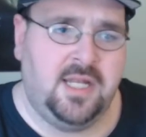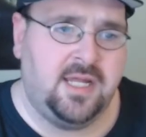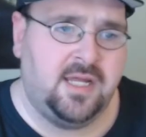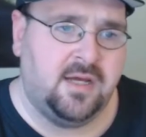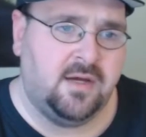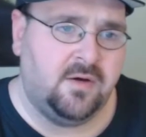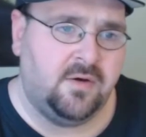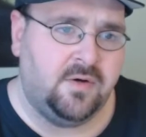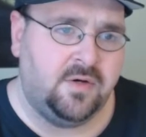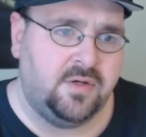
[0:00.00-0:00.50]

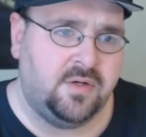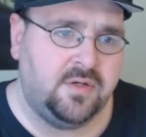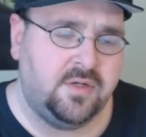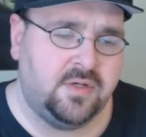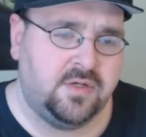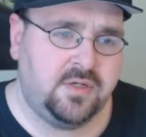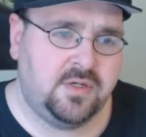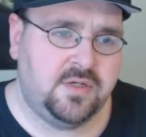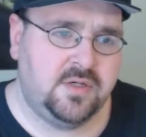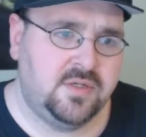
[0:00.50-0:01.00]
Now,
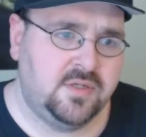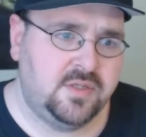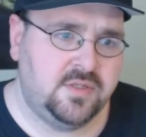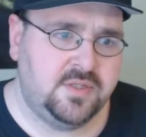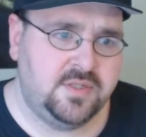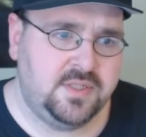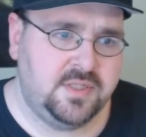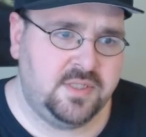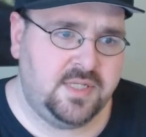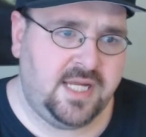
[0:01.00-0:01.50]

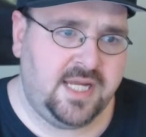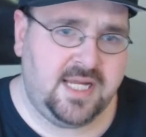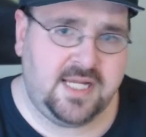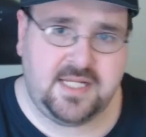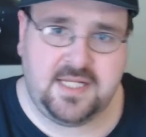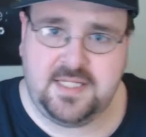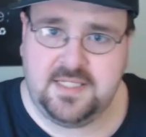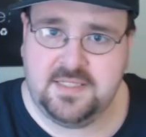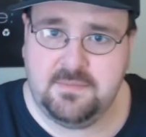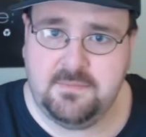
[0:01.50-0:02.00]

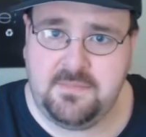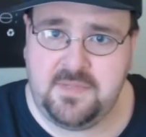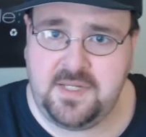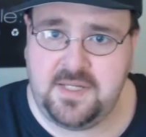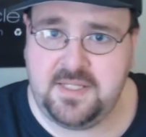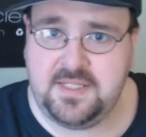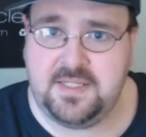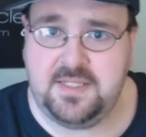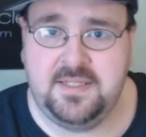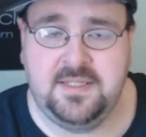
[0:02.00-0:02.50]
Andy's
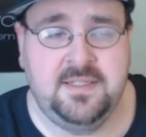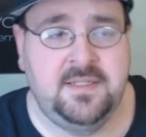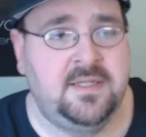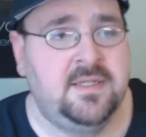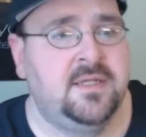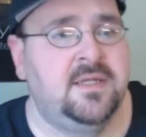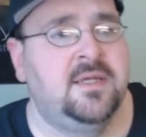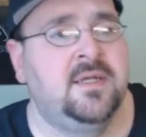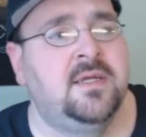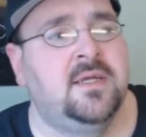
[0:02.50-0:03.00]
Mint,
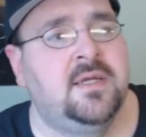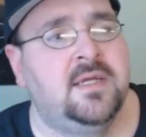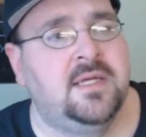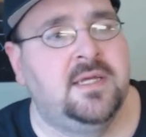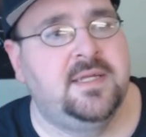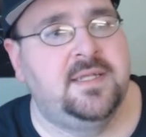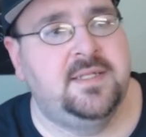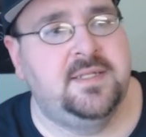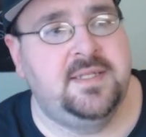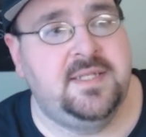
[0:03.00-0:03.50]

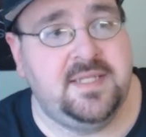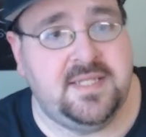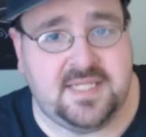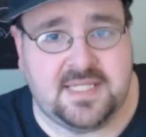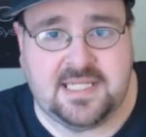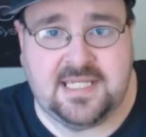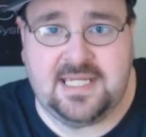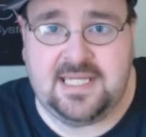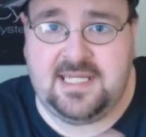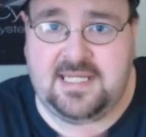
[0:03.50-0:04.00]

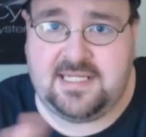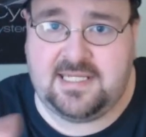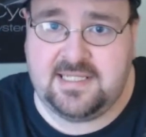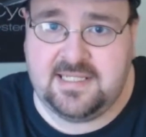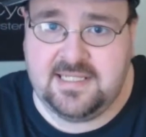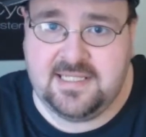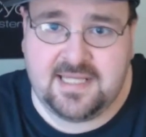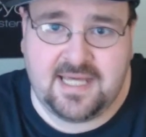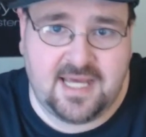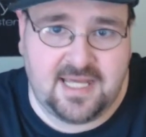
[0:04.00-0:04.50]
this
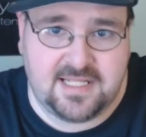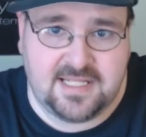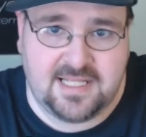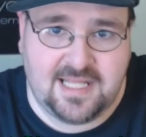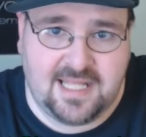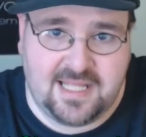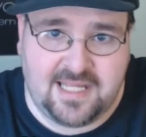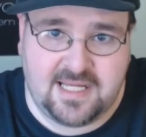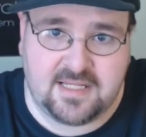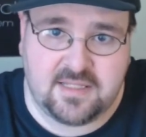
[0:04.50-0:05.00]
tastes a
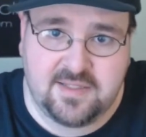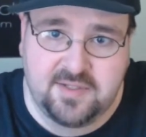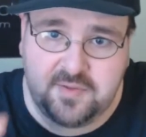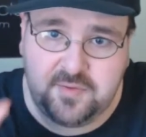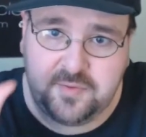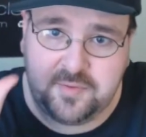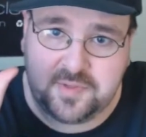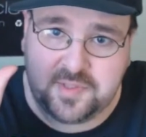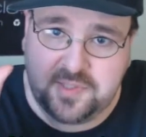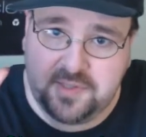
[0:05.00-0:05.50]
lot like
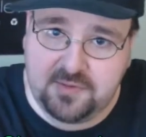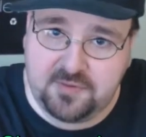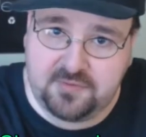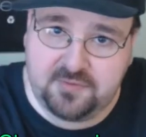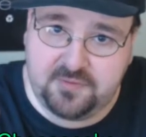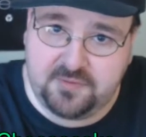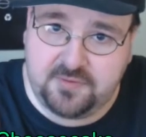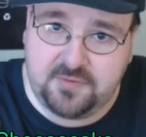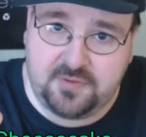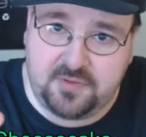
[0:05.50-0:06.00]
those
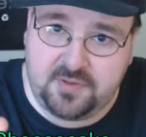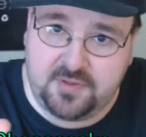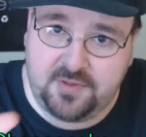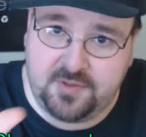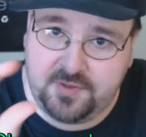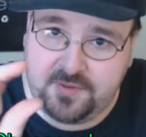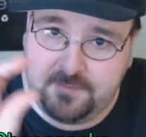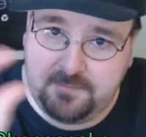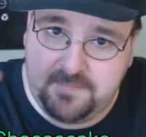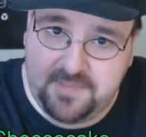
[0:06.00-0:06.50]
little
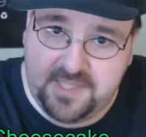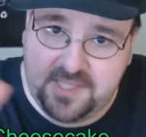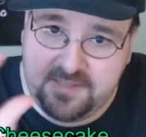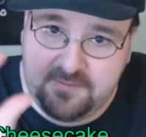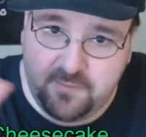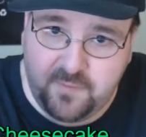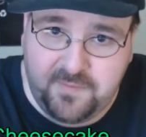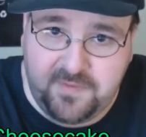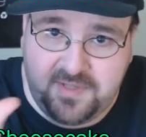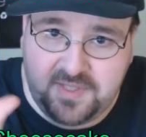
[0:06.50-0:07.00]

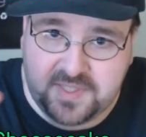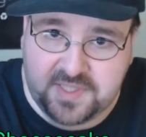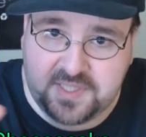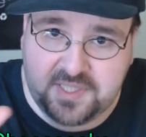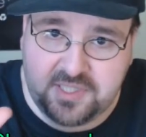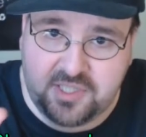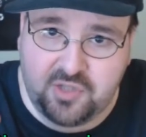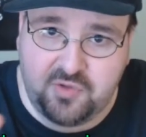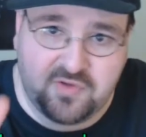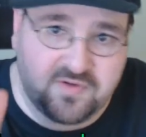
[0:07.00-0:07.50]
bitty
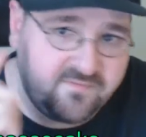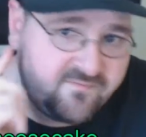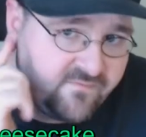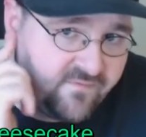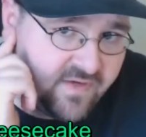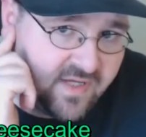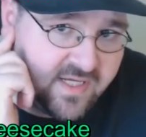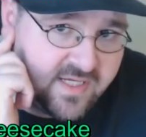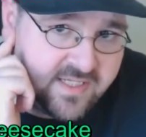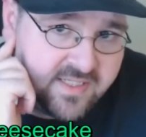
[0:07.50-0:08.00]
mints that you can
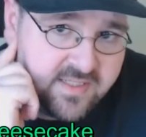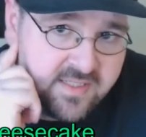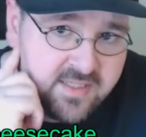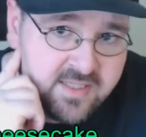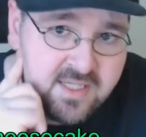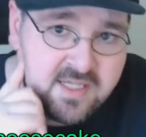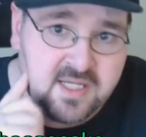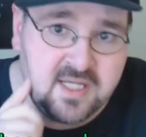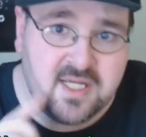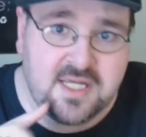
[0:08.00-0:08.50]

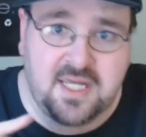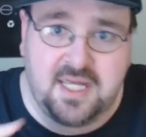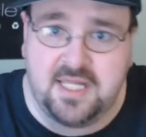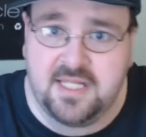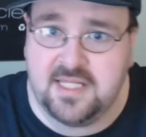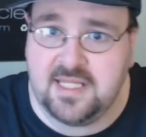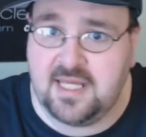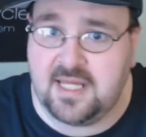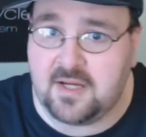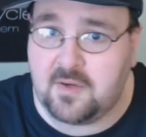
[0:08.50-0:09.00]
find
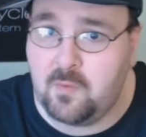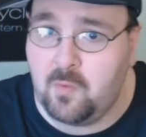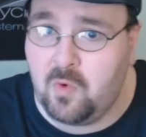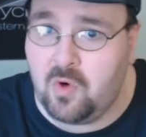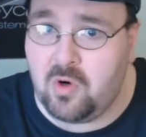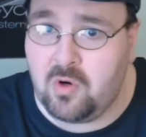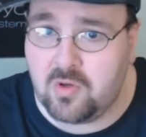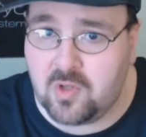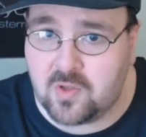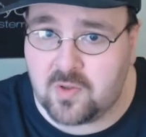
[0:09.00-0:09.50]
at like
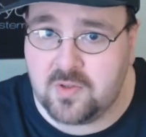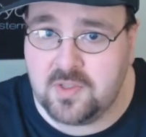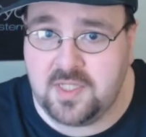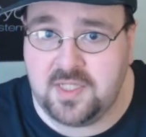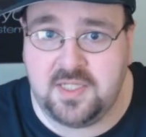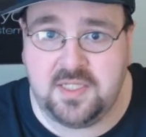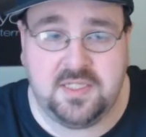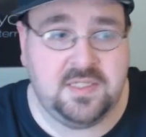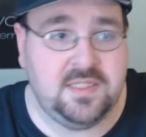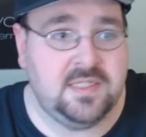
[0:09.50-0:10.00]

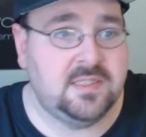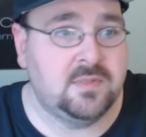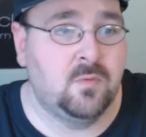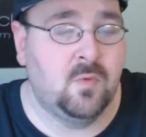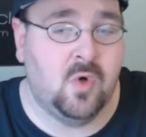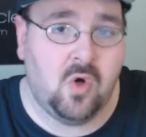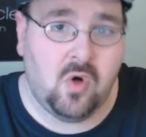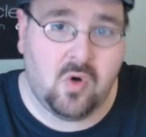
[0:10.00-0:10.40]
Walgreens,